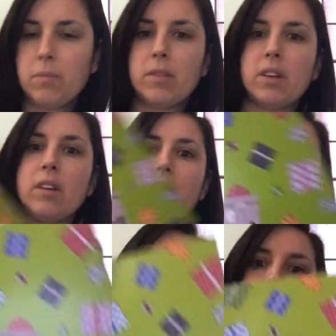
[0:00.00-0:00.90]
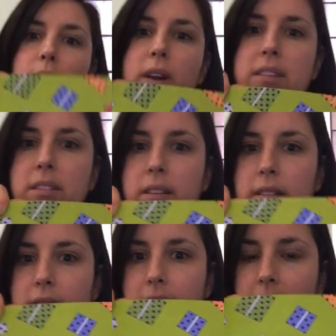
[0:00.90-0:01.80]
Look at all these
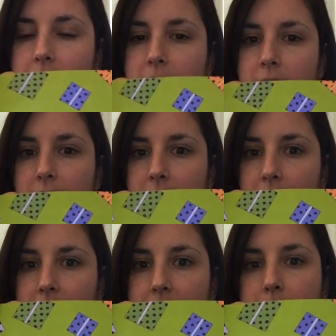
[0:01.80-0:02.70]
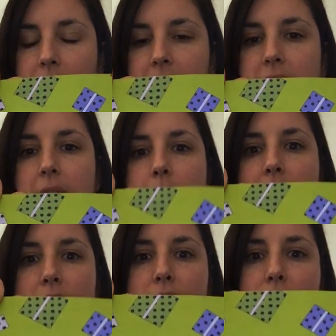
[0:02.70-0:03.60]
presents. Think about a time
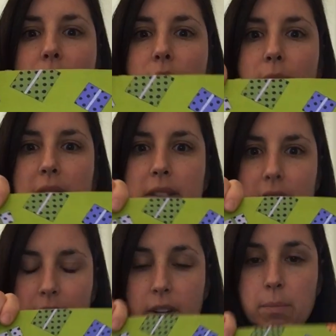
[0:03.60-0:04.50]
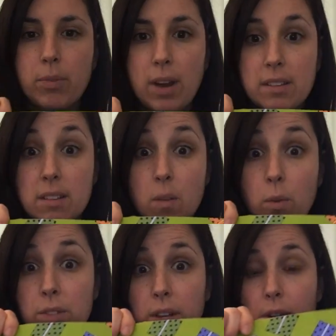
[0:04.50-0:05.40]
that you received a present.
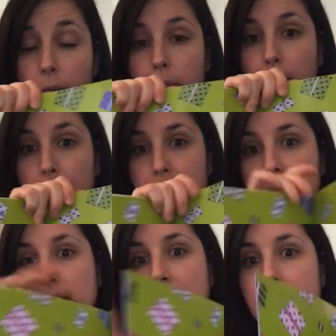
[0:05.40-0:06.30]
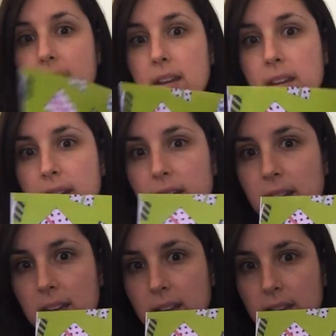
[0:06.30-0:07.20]
Was it your birthday?
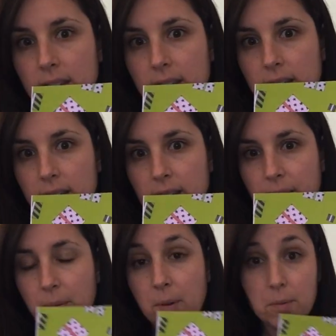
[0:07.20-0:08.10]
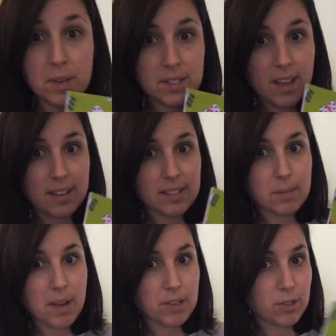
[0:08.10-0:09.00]
What was that
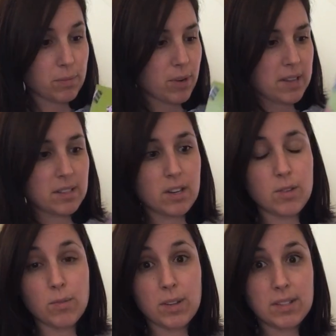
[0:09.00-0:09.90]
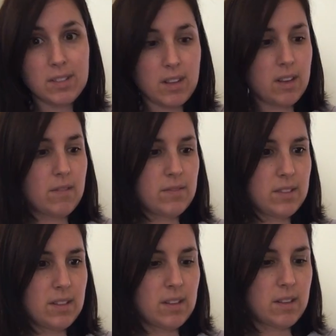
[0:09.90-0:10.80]
special present you received?